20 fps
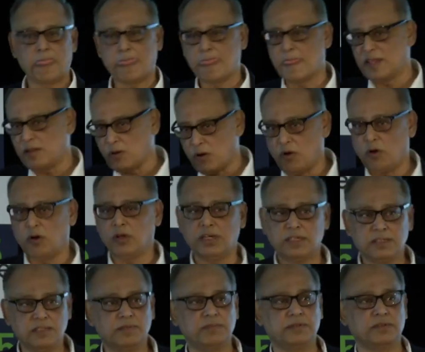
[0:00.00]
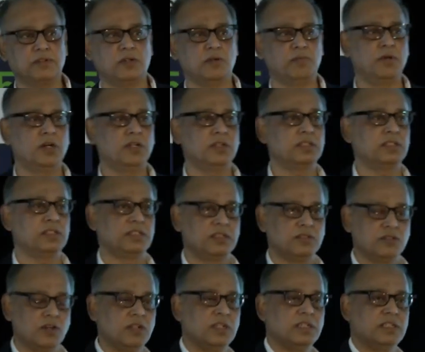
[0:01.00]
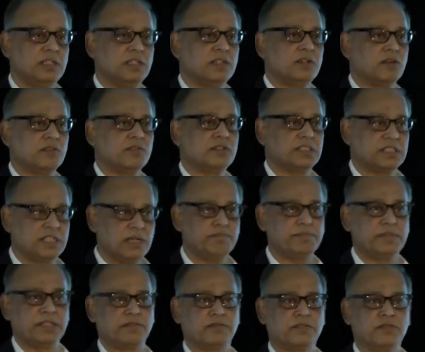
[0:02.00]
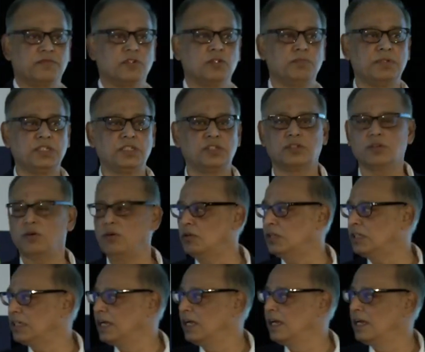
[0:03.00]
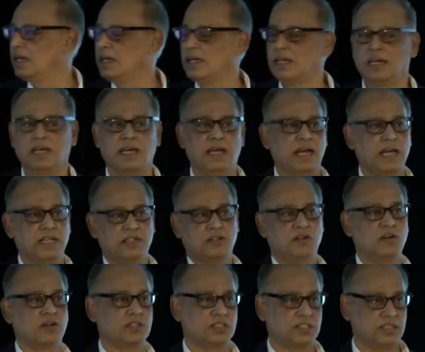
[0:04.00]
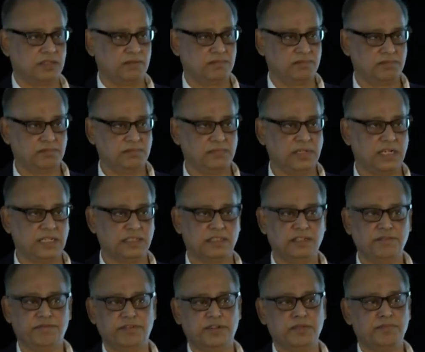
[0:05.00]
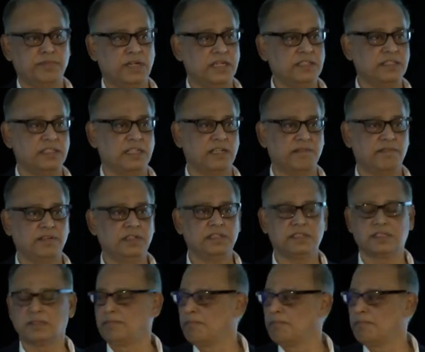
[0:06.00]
And all other commodities, all other contraceptives would be sold at cost, at different price levels.